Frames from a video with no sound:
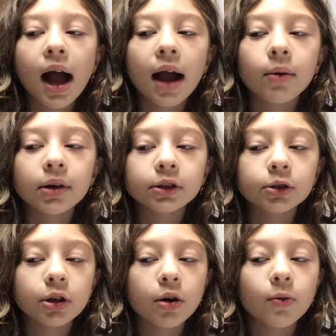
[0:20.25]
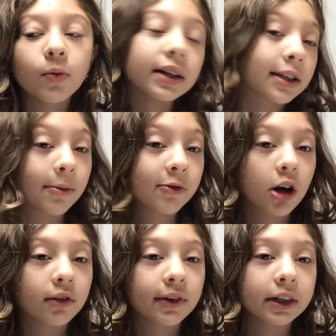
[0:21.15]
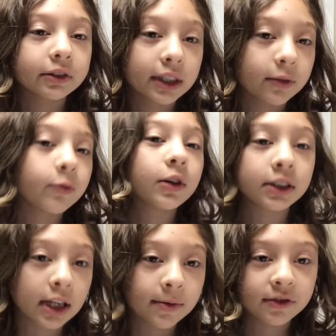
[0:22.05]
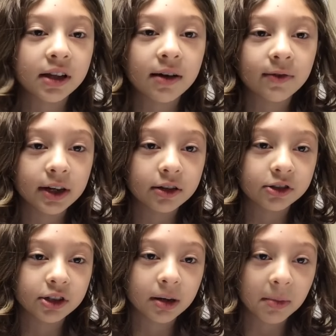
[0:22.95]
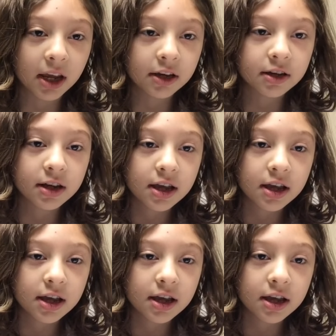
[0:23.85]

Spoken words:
I wanted to know what type of dog videos and what type of slime videos should I make.